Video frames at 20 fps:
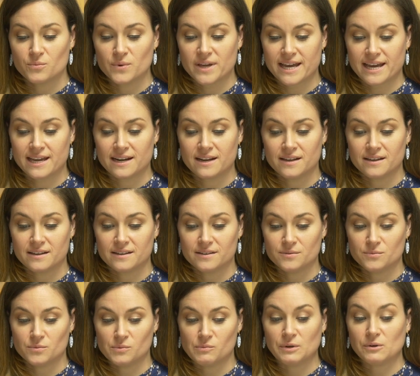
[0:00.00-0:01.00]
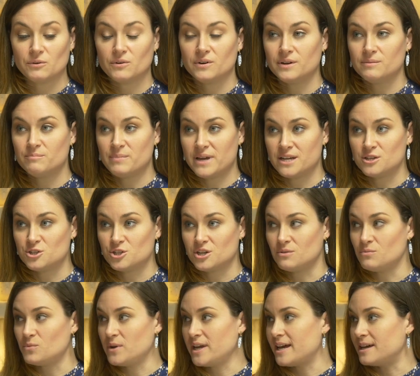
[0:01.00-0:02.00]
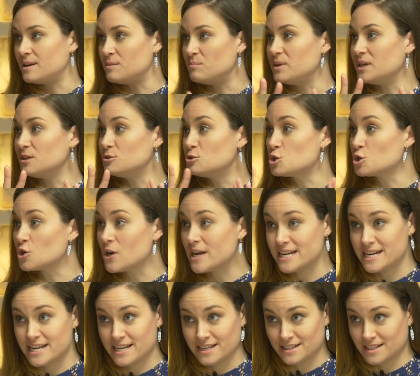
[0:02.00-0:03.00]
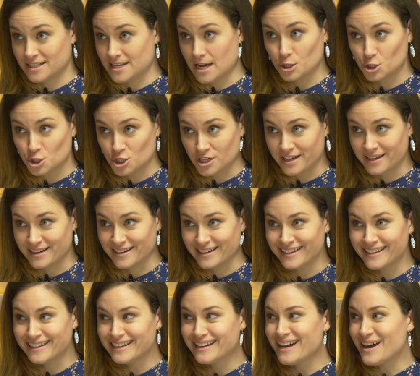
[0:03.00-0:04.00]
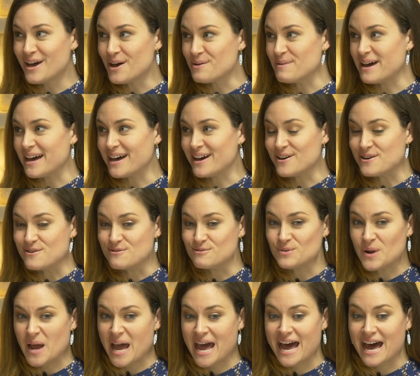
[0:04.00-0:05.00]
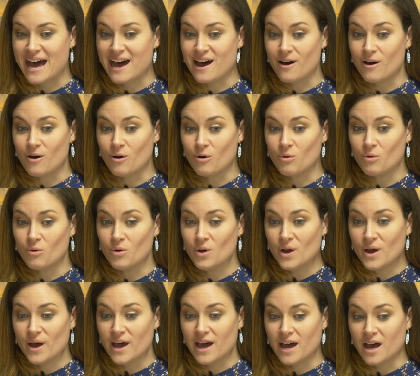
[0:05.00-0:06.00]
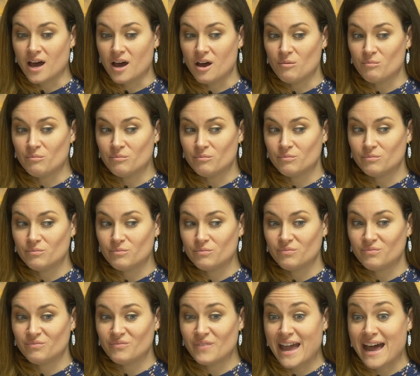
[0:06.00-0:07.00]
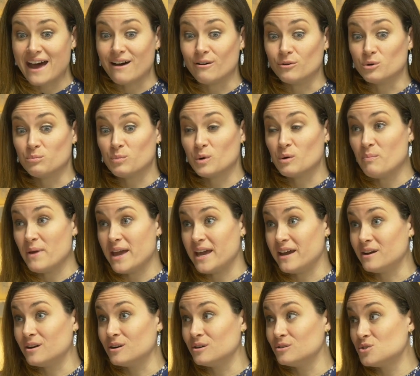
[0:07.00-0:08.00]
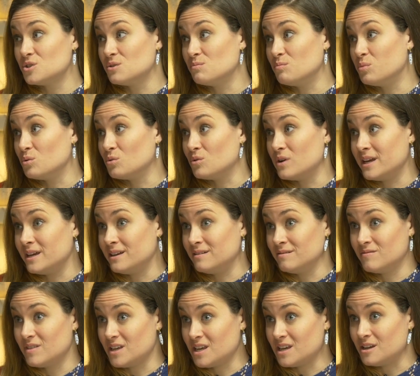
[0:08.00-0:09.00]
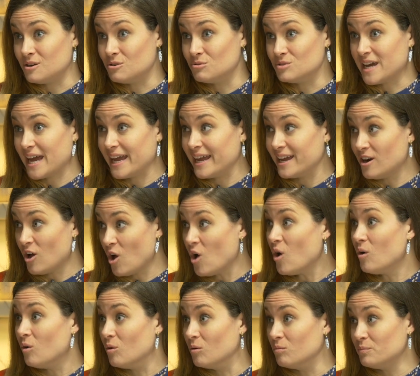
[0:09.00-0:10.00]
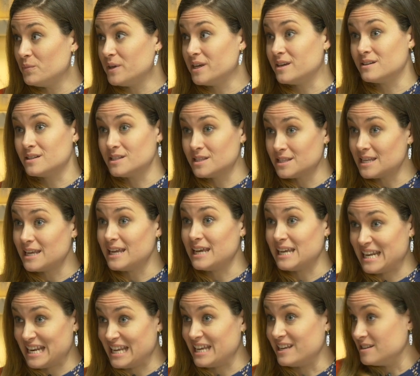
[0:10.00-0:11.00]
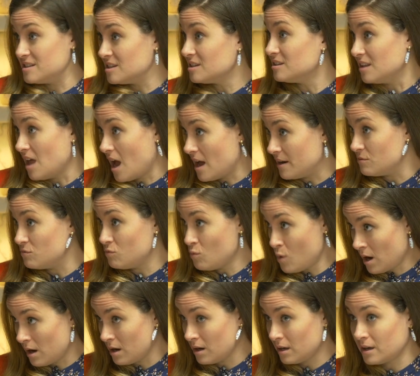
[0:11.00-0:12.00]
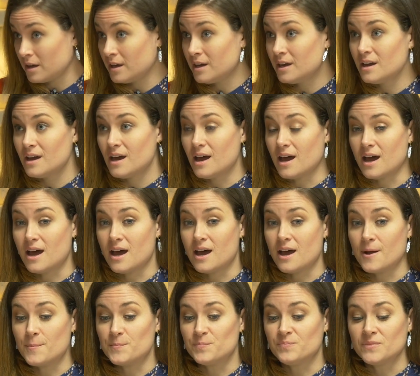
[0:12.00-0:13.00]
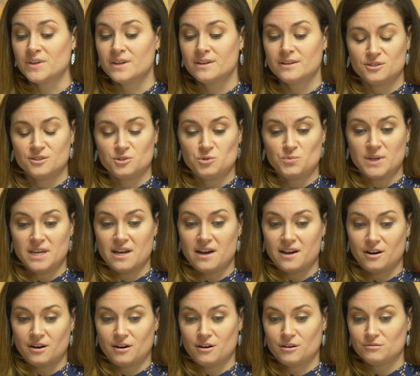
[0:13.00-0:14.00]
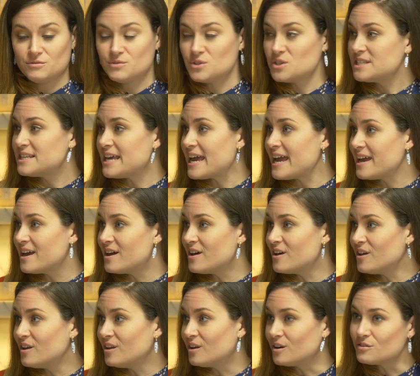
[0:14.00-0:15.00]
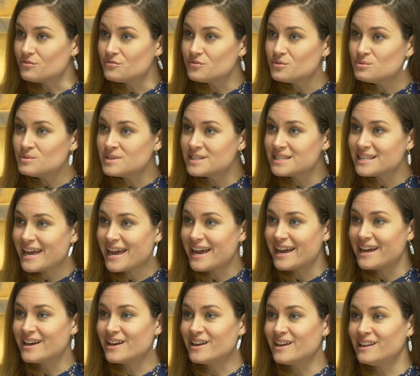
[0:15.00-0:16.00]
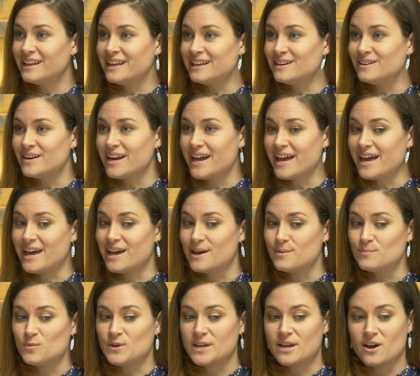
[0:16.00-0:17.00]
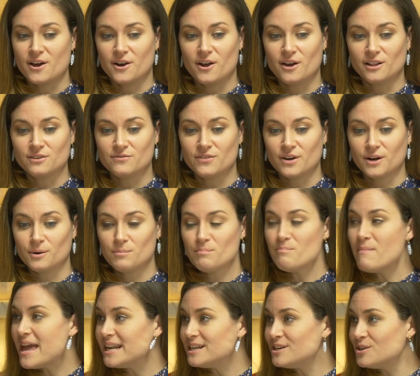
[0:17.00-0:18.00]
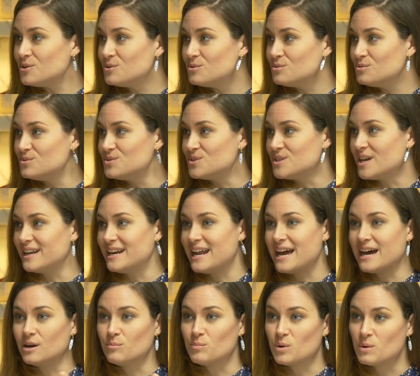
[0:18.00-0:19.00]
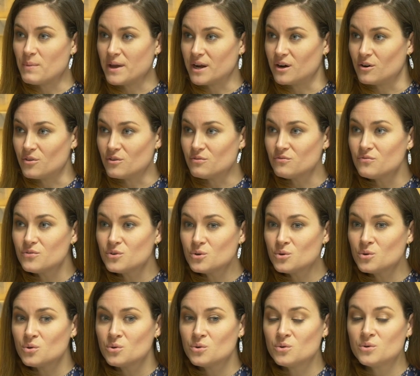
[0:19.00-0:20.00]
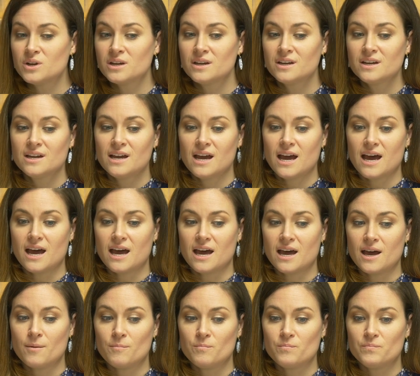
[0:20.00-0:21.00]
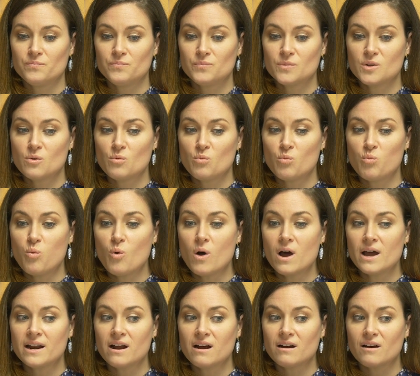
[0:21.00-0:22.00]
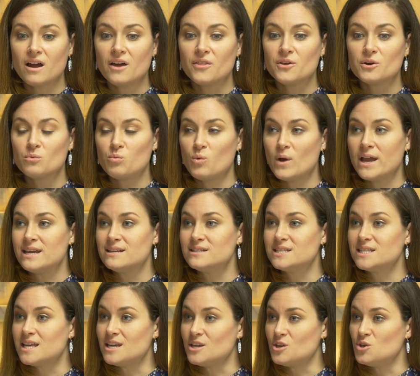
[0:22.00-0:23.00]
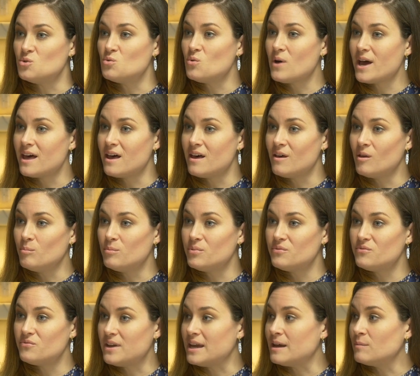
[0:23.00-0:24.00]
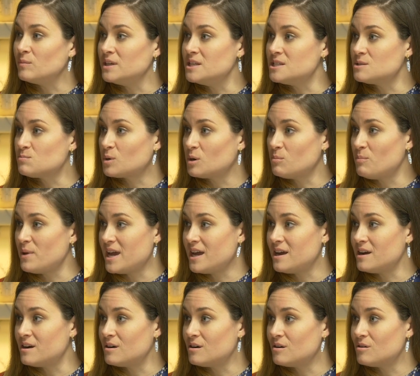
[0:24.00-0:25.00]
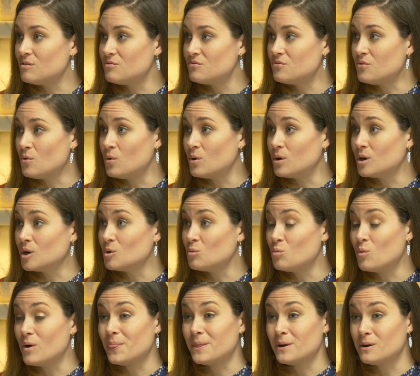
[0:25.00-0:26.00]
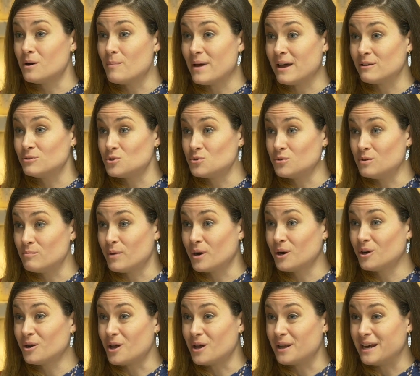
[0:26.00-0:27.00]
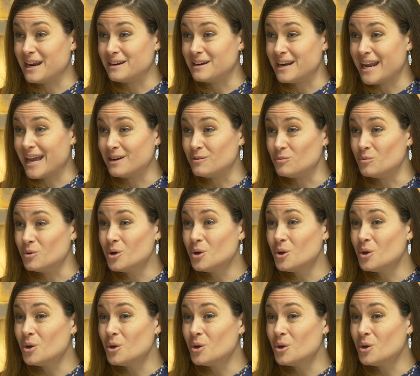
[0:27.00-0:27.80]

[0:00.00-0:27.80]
when we were inpatient, we had a big training session about how to prepare to bring the keto diet home, because it is a lot of work. So we got our scale, our food scale, and we got all of our menus on how to prepare the food. What are other ways that you help families prepare for what they're about to embark on, and